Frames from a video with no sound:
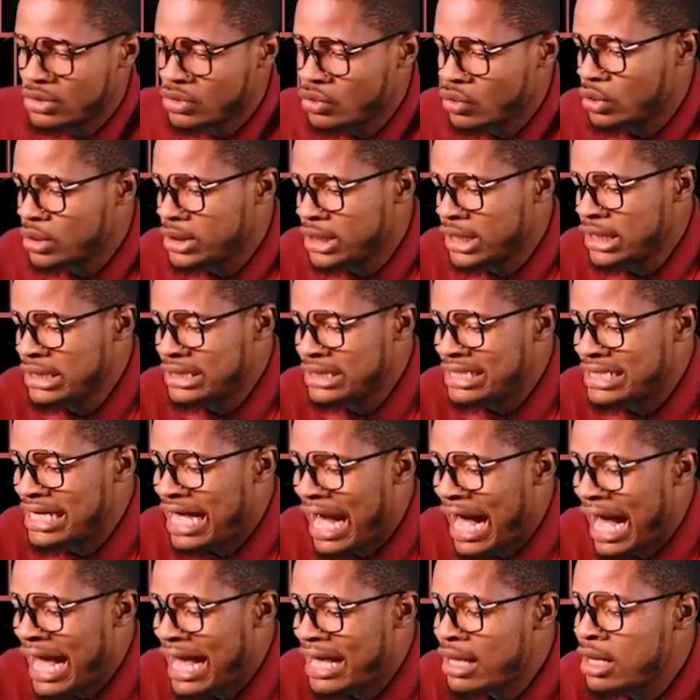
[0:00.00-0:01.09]
So this
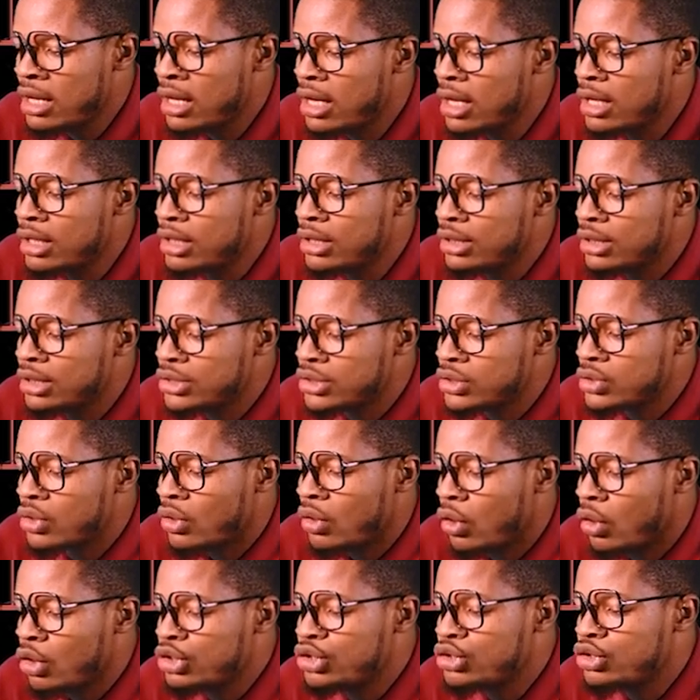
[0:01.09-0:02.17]
guy is
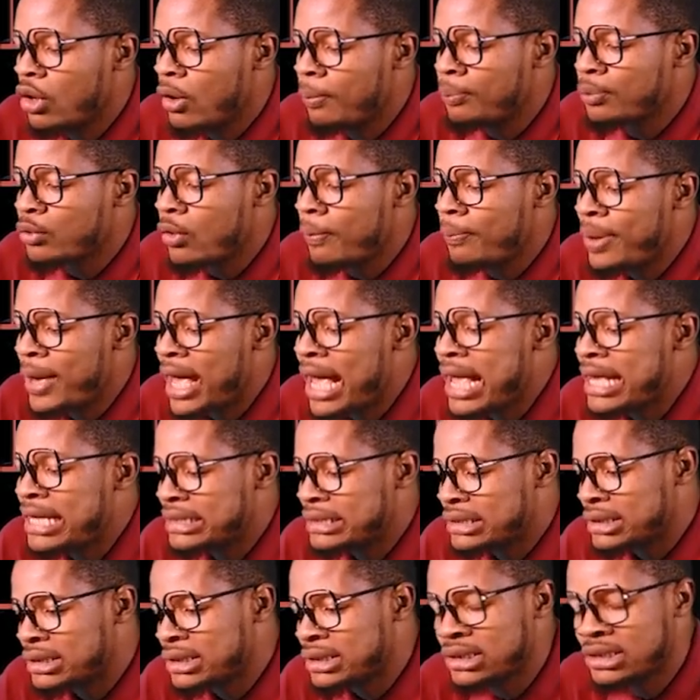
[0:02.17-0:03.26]
called your
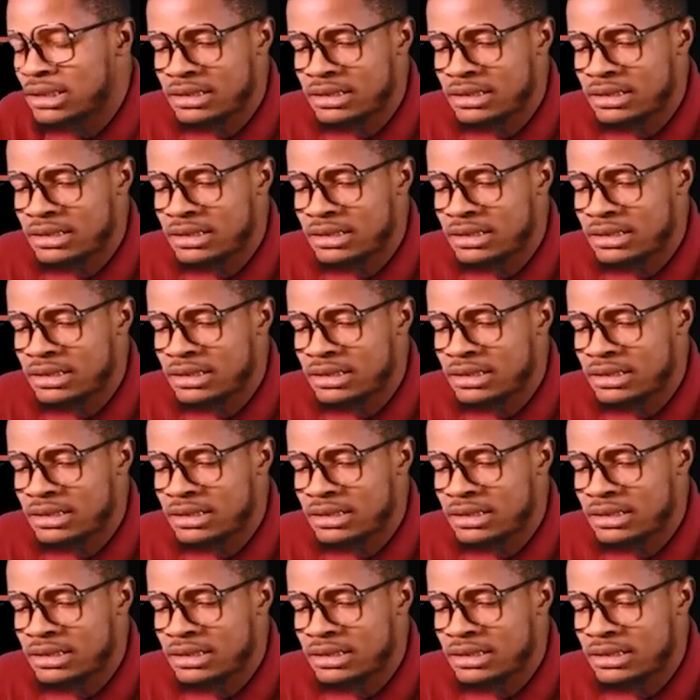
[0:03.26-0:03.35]
propane,